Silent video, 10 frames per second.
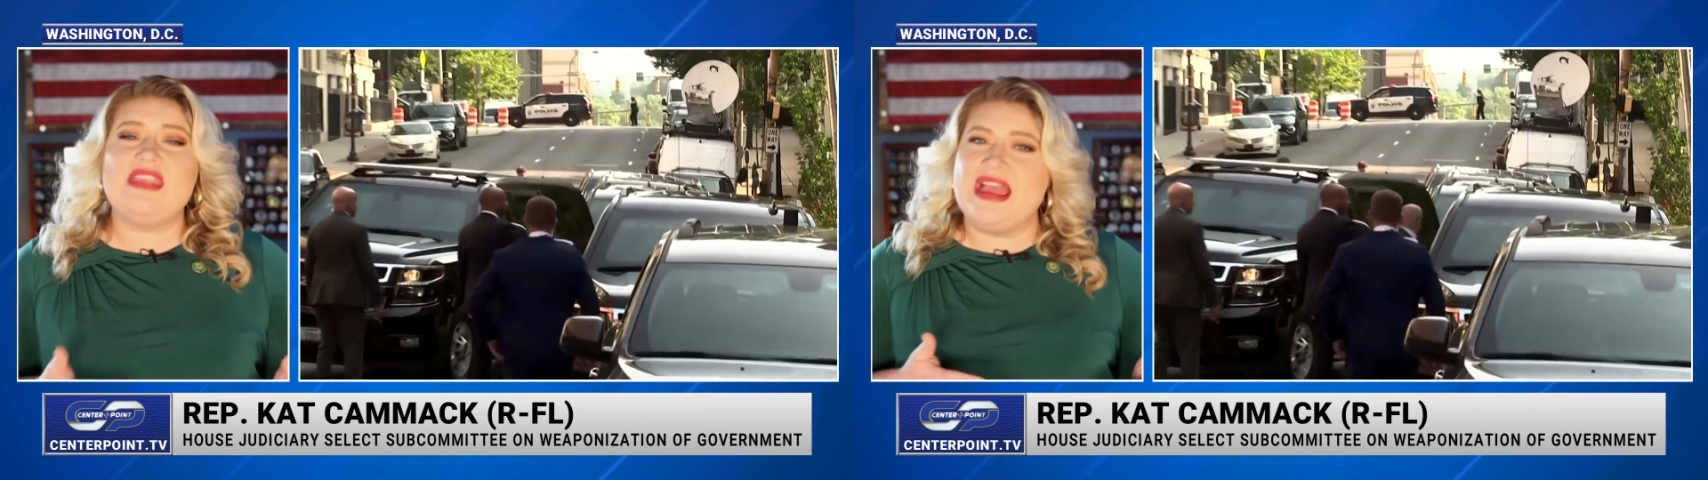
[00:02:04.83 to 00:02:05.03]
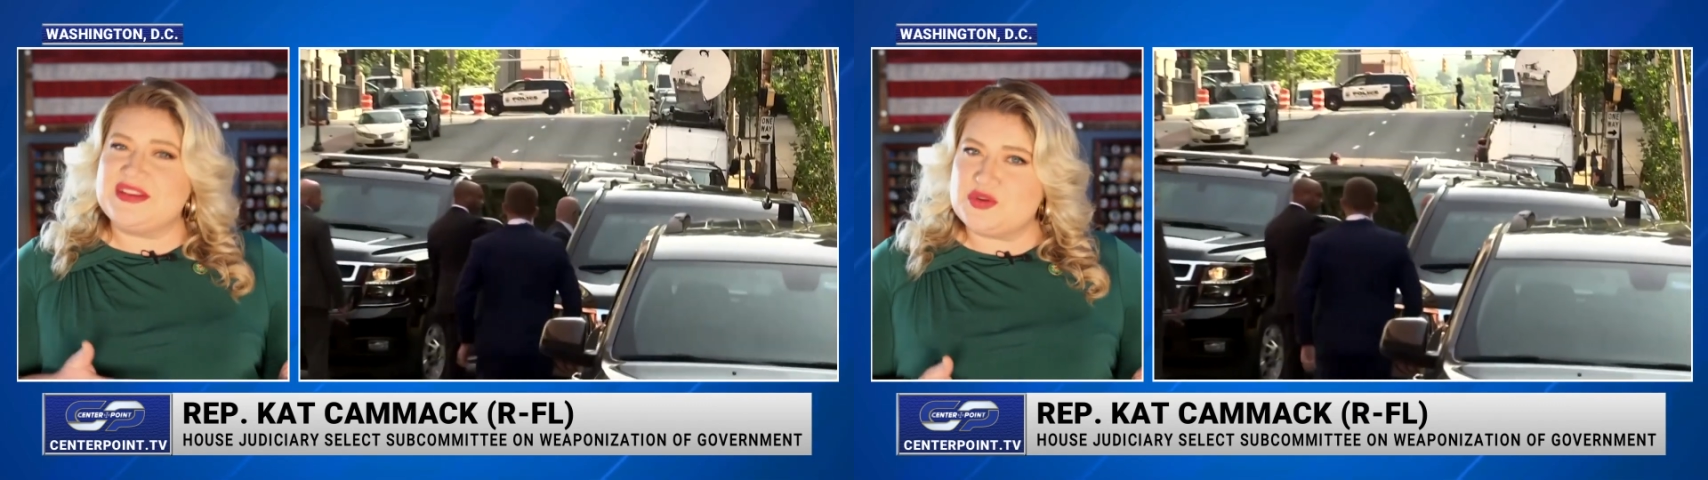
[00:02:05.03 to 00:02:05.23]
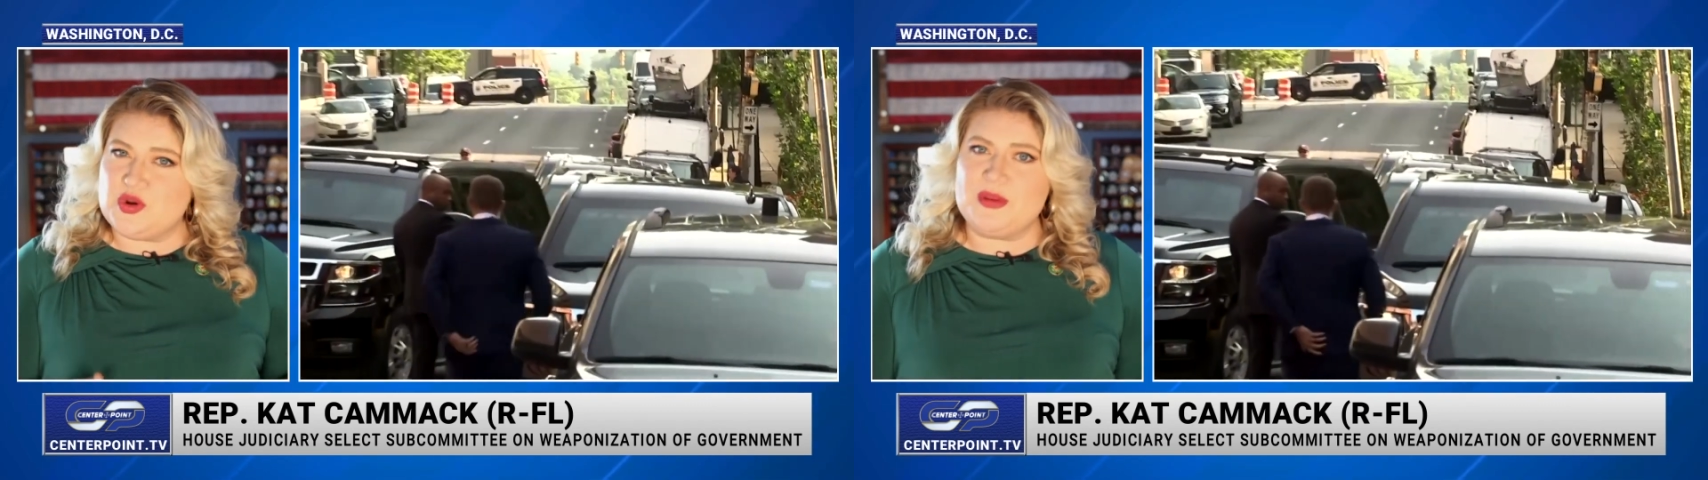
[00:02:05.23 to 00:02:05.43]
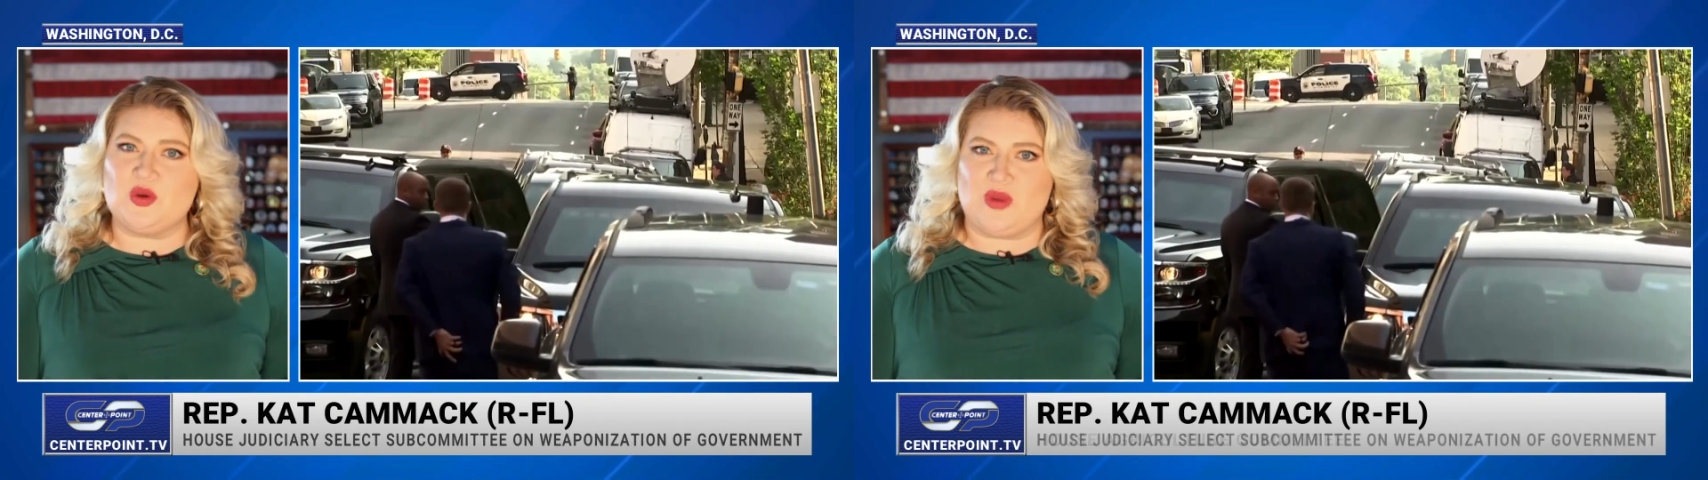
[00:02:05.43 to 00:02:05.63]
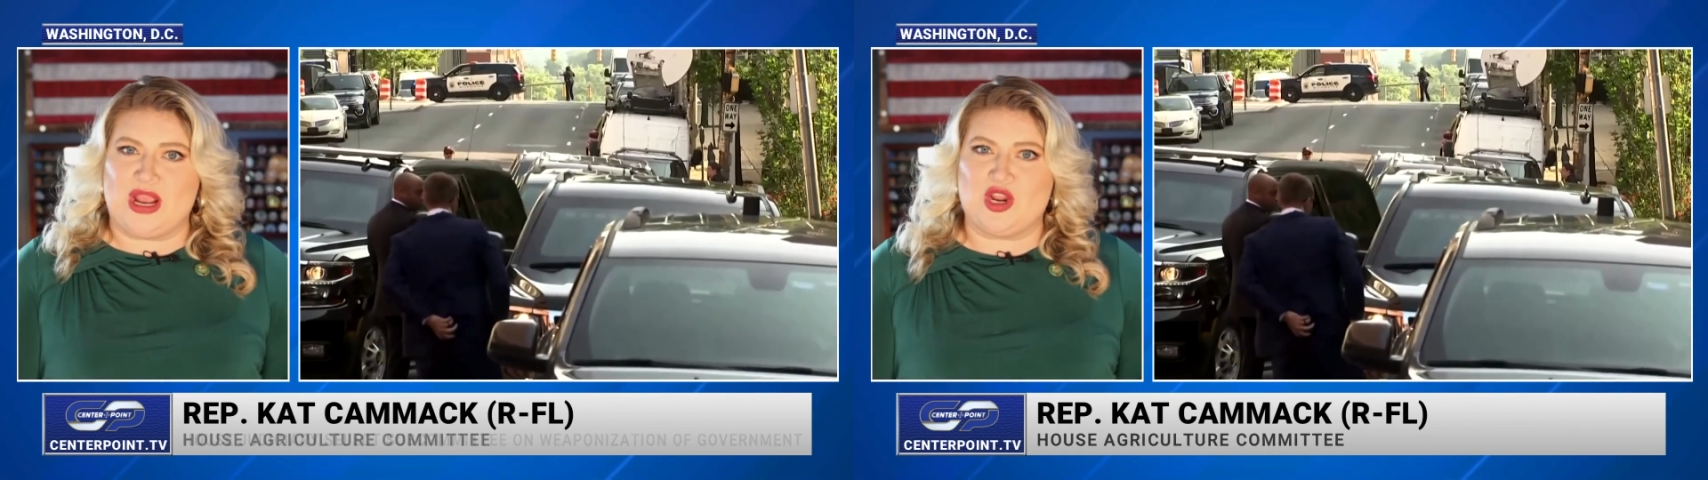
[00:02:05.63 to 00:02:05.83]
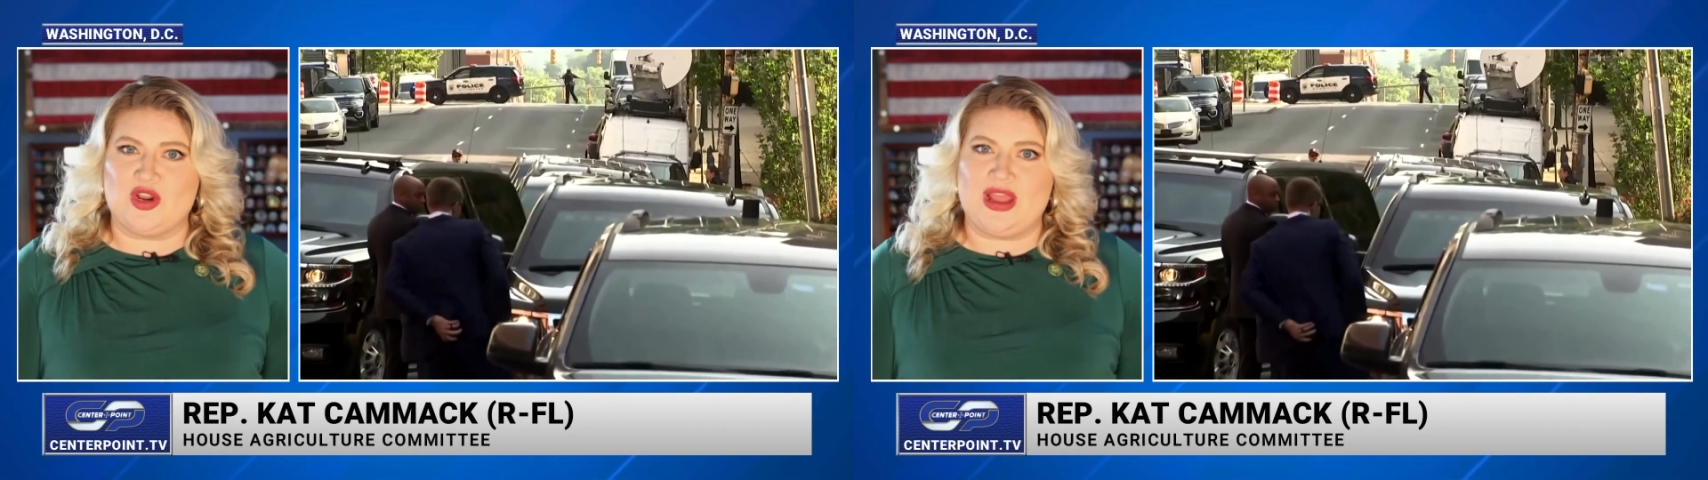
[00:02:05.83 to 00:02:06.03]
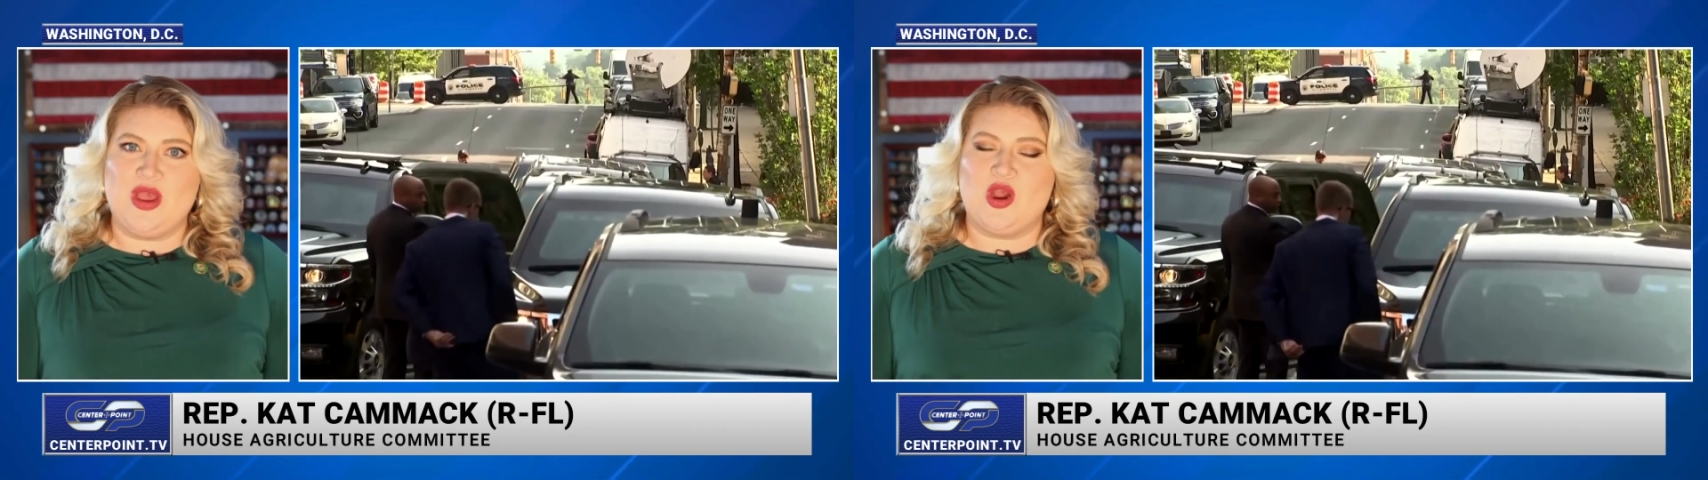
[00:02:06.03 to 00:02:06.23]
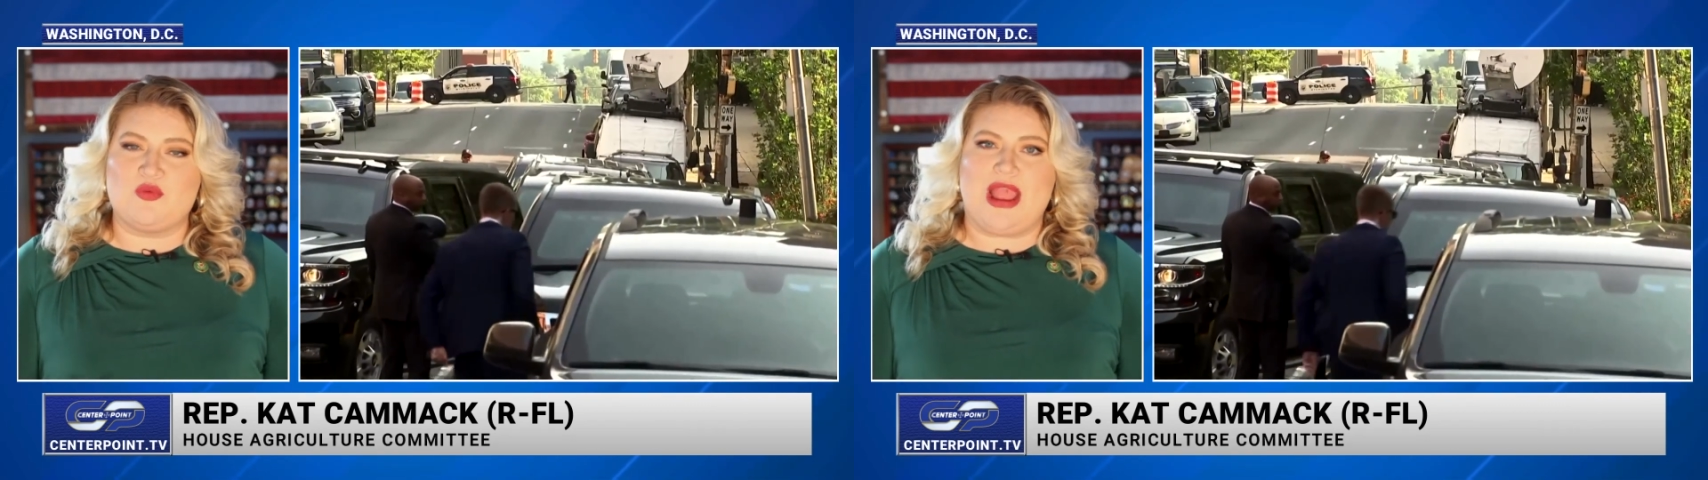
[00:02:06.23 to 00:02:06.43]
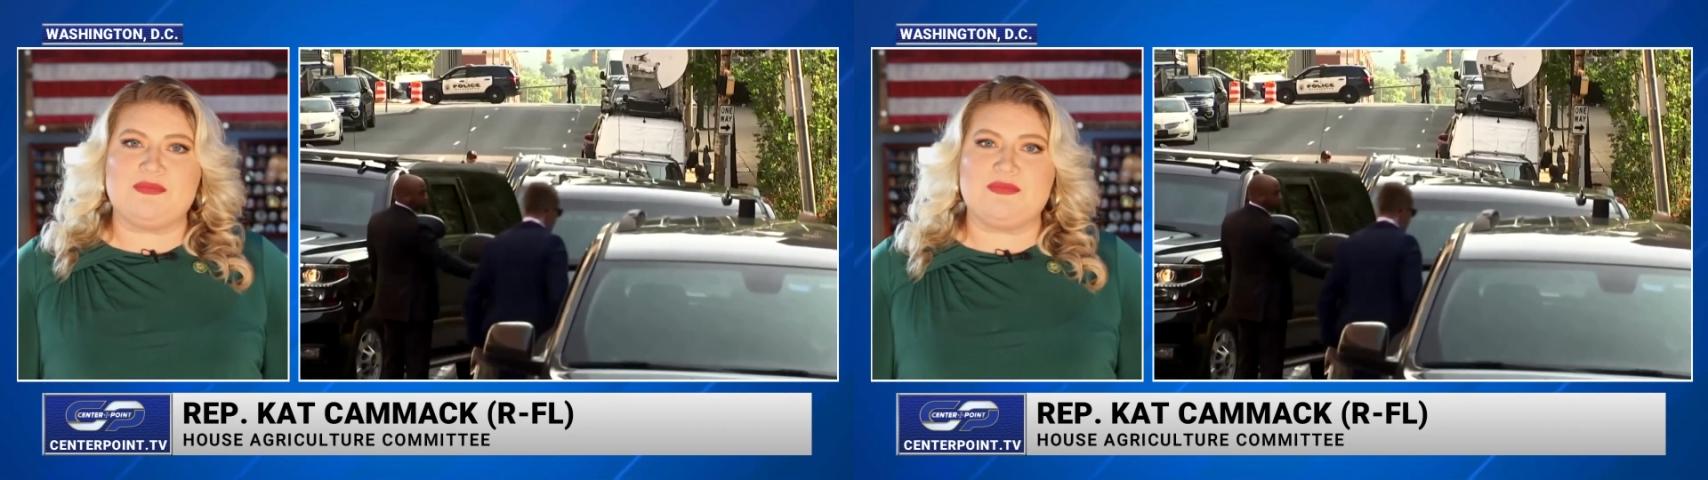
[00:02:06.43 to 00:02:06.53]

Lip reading: has a criminal record, a rap